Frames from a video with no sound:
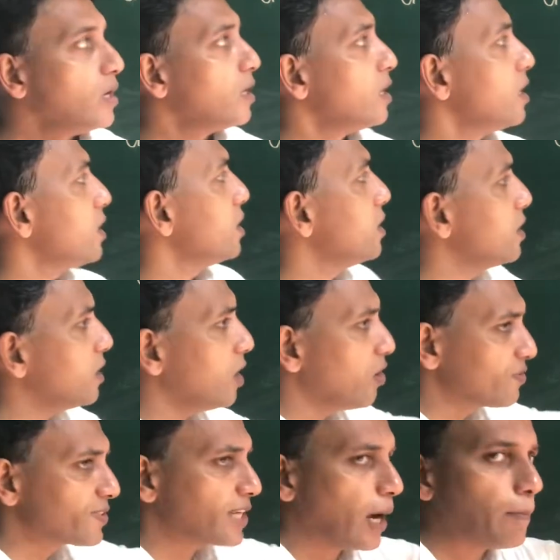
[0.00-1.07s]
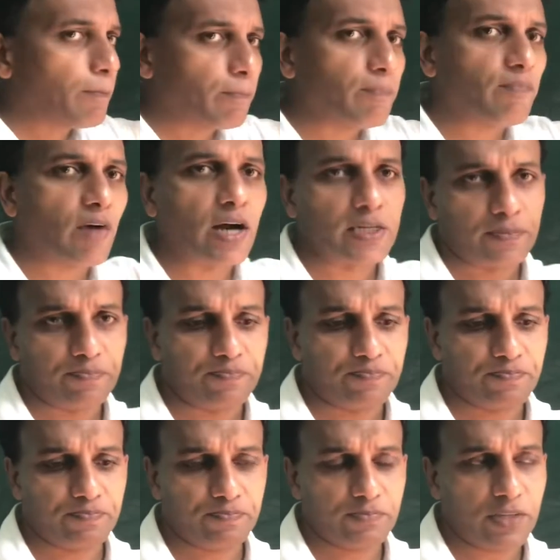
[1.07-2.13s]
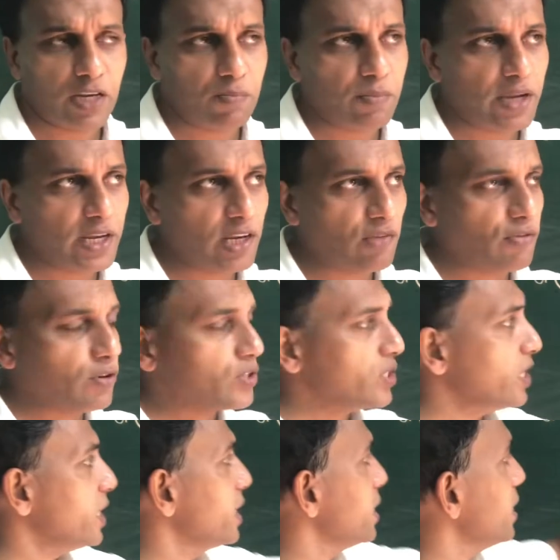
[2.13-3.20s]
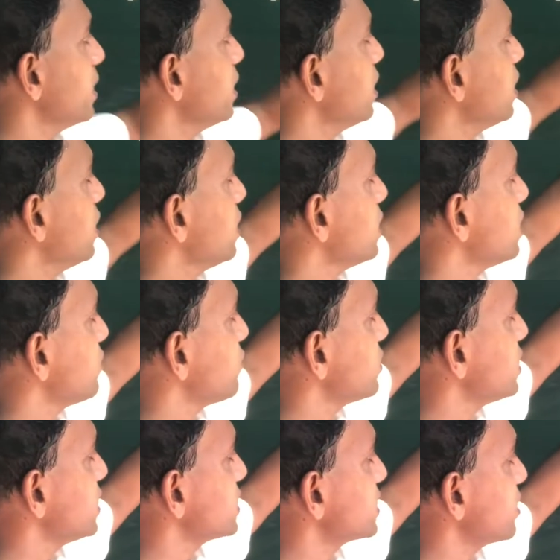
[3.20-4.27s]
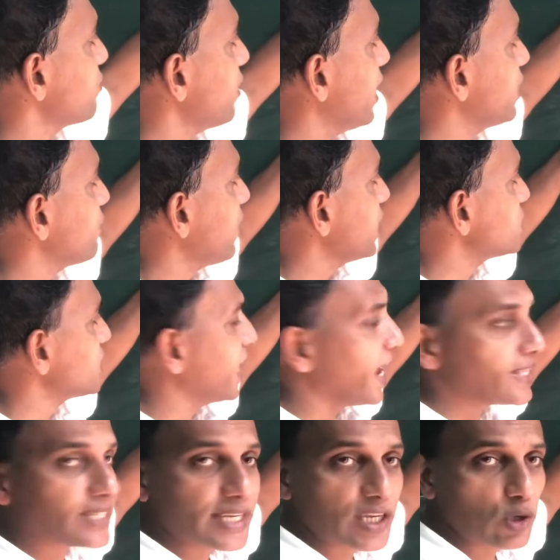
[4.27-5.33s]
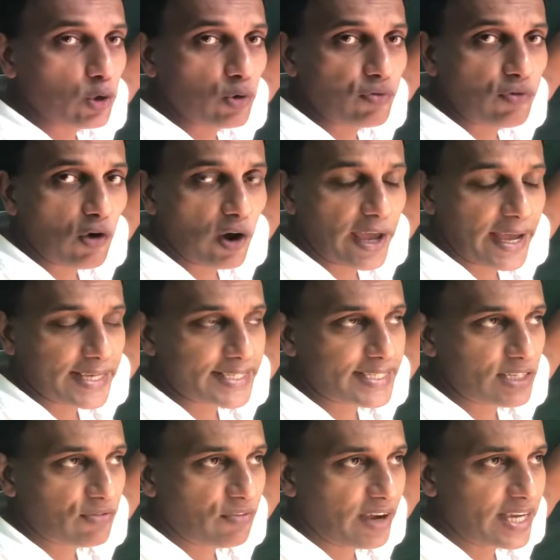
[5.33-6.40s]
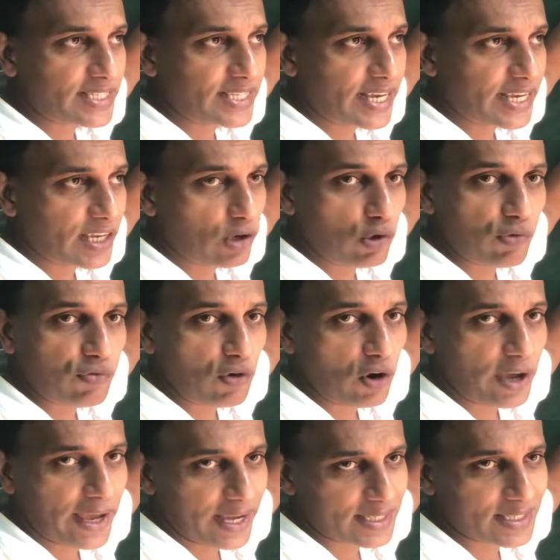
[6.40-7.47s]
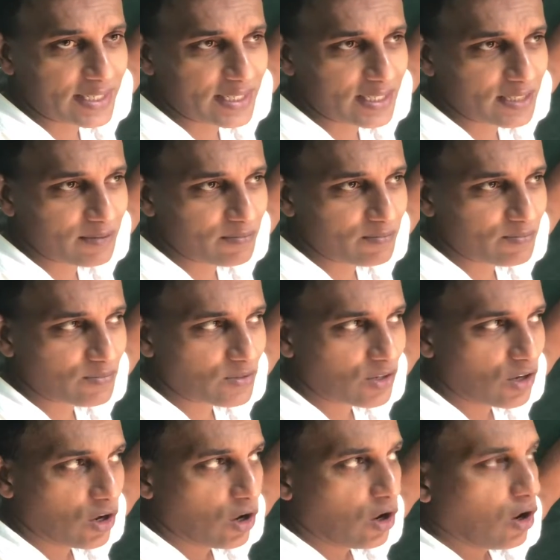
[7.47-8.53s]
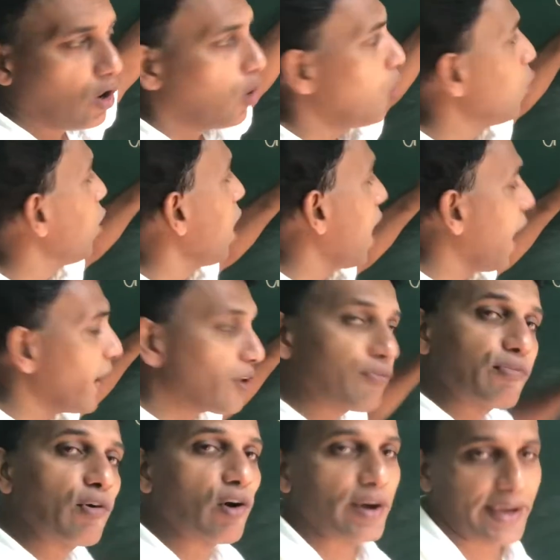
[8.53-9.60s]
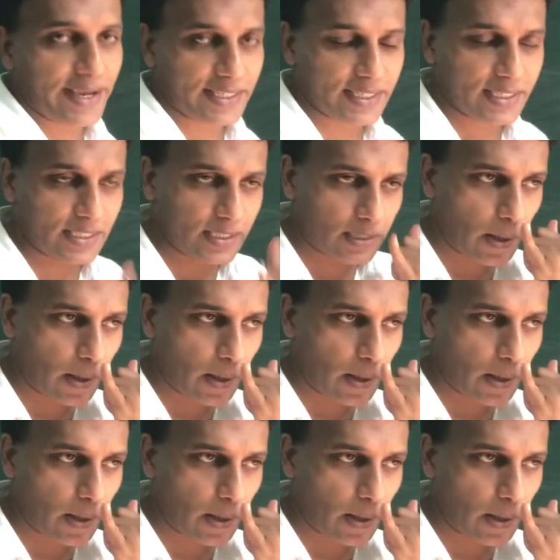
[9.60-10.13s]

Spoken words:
of someone. That means, if you see, if I change the q for x, if I say q for x or r for x,